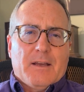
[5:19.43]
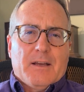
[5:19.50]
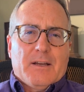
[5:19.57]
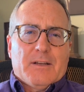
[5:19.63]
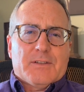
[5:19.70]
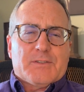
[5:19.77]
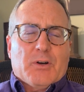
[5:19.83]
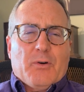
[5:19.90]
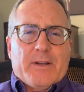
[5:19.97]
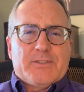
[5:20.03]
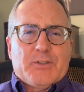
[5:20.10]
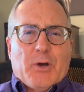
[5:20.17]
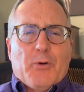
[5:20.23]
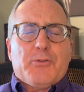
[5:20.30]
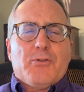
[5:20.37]
So as you
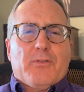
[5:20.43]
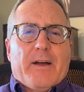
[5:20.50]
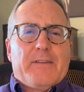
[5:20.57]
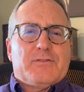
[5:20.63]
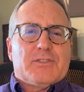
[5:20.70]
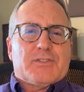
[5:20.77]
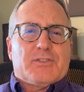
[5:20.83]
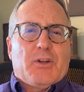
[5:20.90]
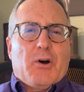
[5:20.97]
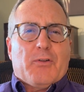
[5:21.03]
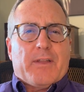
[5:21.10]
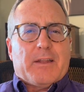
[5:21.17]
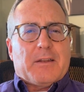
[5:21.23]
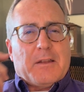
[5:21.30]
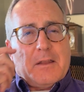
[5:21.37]
go through life, just know
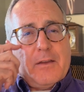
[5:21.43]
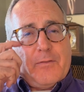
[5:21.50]
that